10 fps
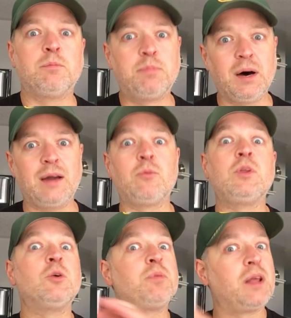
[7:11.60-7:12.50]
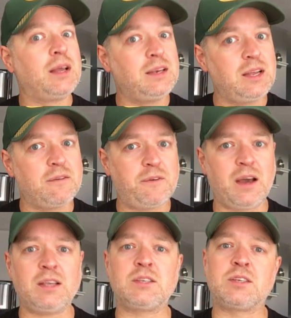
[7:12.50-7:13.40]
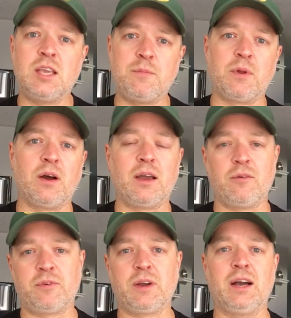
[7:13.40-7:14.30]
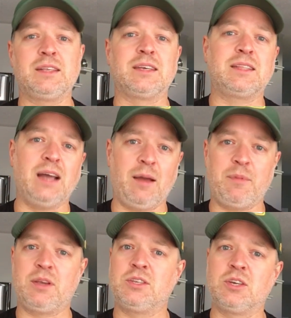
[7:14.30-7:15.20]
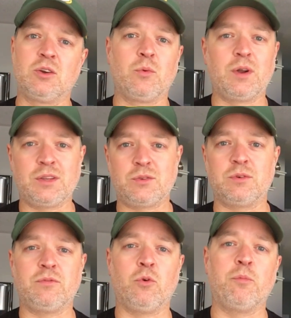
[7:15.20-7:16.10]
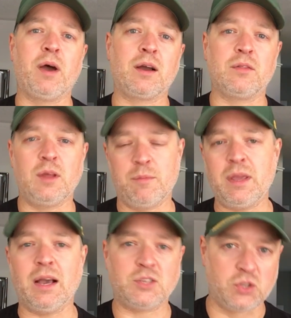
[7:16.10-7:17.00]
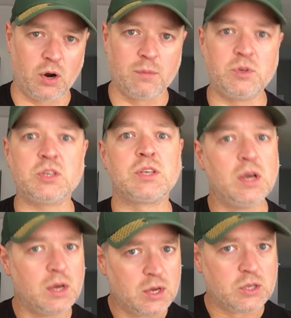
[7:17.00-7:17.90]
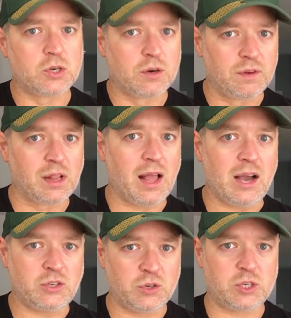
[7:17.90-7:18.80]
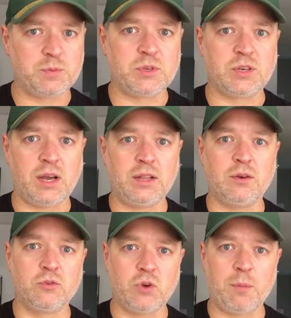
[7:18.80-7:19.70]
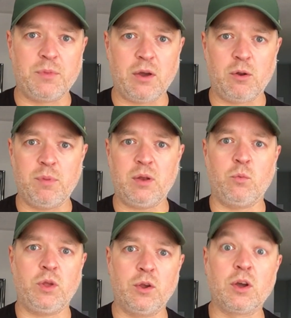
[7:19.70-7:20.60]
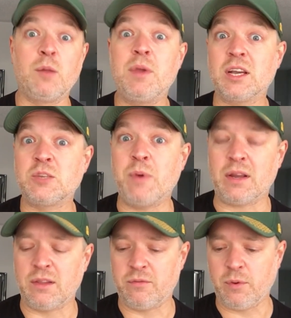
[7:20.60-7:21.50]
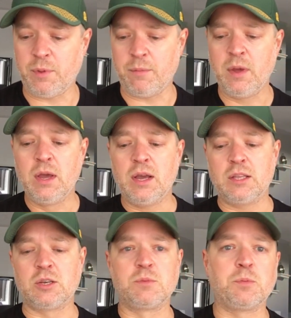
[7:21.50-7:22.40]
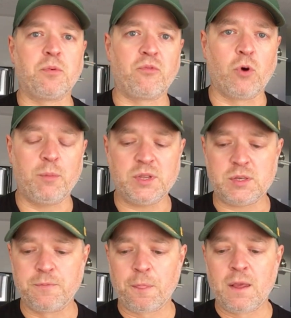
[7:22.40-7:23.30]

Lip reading: But when you're playing DFS, keep an eye out for guys like that because you're going to want to sort of hold back on them. But yeah, start him, just sort of a little asterisk beside, drop him down a bit and what you're going to be expecting from him in terms of performance.